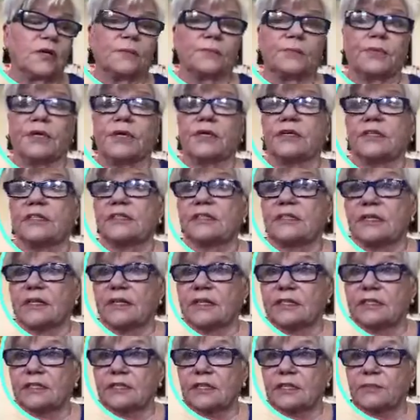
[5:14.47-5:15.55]
because
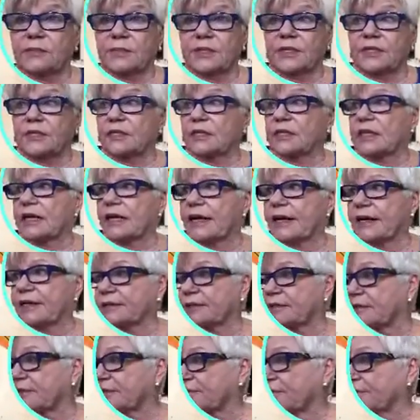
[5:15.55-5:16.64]
it's going to be a
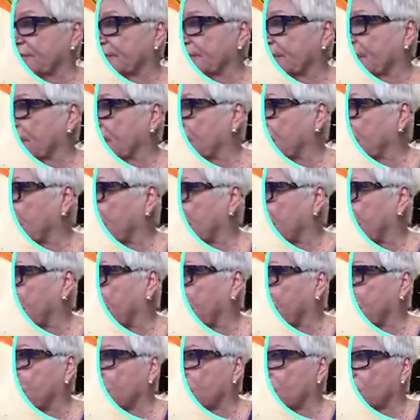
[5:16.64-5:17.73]
class.
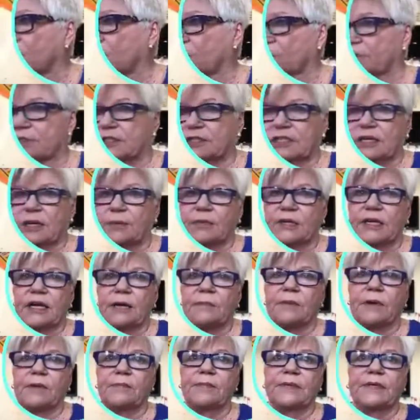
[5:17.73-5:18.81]
And so it's coming up.
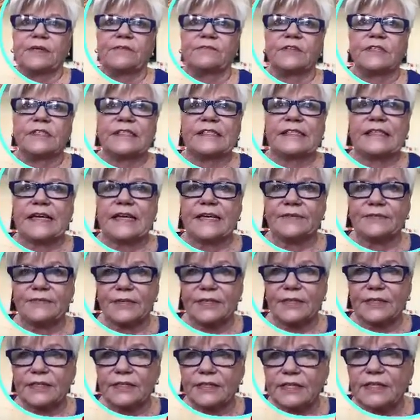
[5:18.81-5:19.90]
I've been
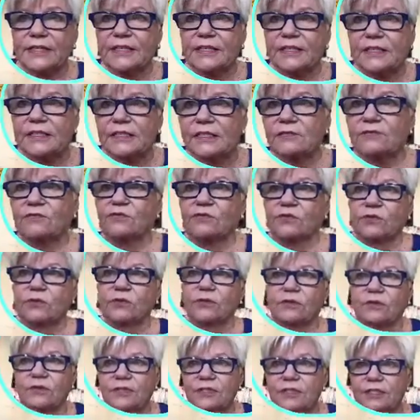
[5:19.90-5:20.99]
saving these for
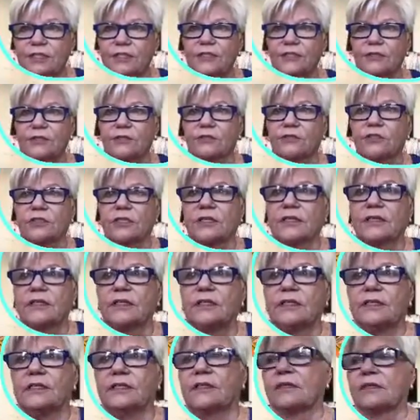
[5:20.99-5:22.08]
years, I
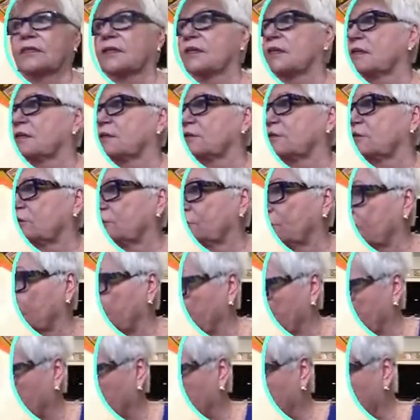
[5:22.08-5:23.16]
think. 2
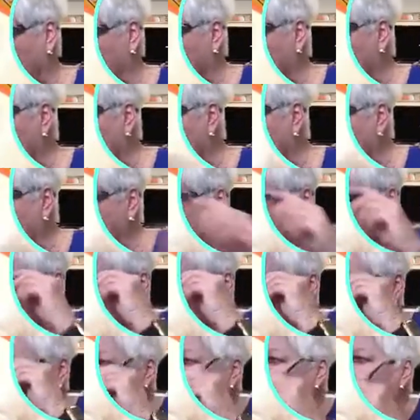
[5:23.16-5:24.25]
years at least.
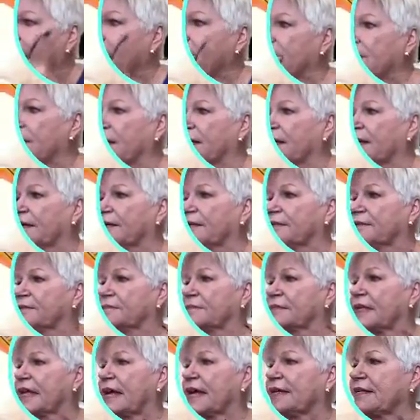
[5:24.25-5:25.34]
Hey, Meg.
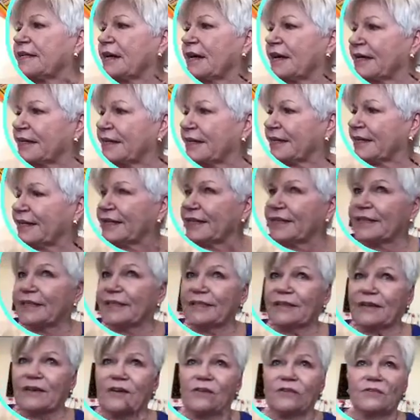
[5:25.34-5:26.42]
Hey, Diane.
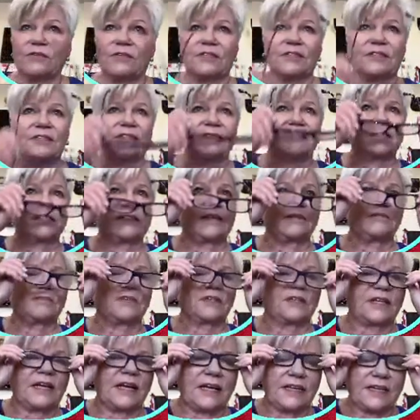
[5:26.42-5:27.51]
Oh, goodness. I'm
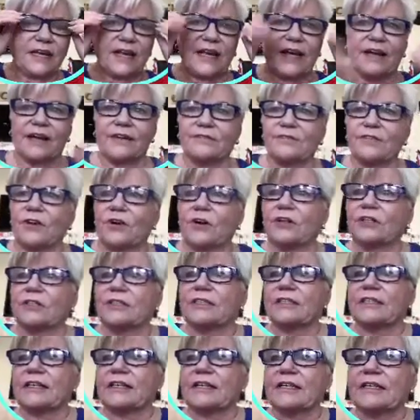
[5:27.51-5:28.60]
glad to have you all
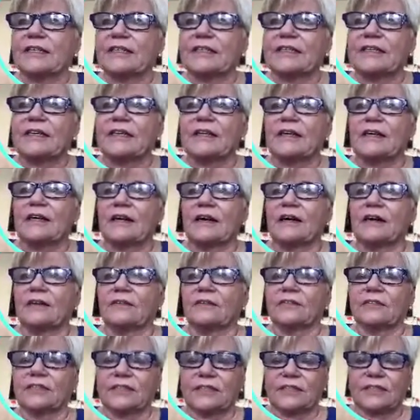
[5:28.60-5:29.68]
today.
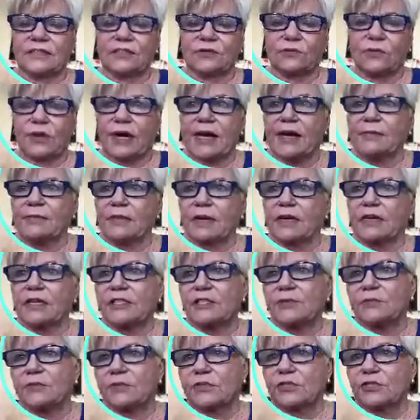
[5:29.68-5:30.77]
Look at this rag my
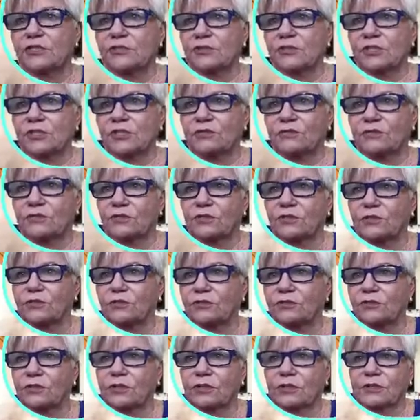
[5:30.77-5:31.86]
husband uses for the Goo
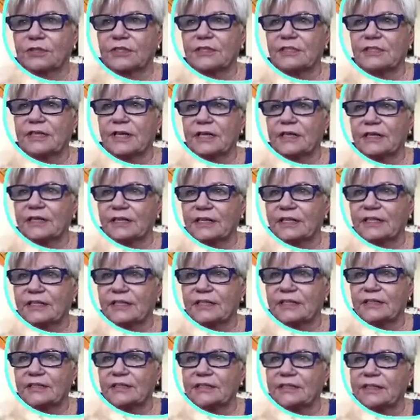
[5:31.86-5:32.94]
Gone. I think he's
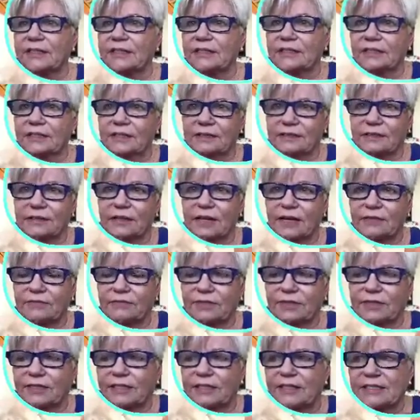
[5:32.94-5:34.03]
cleaned
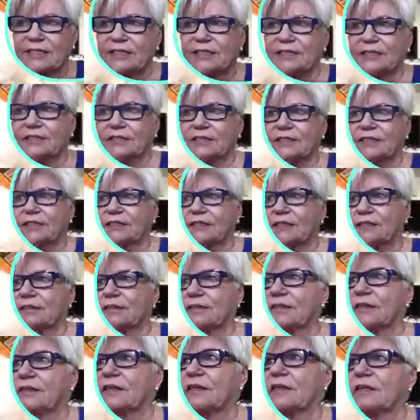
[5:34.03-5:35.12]
it
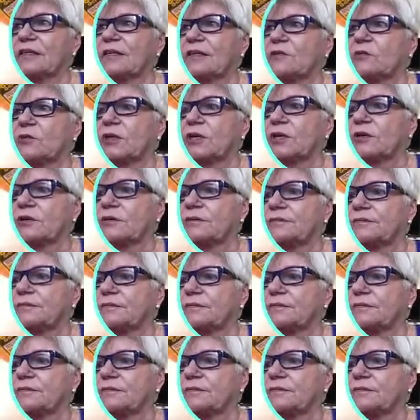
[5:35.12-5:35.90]
well.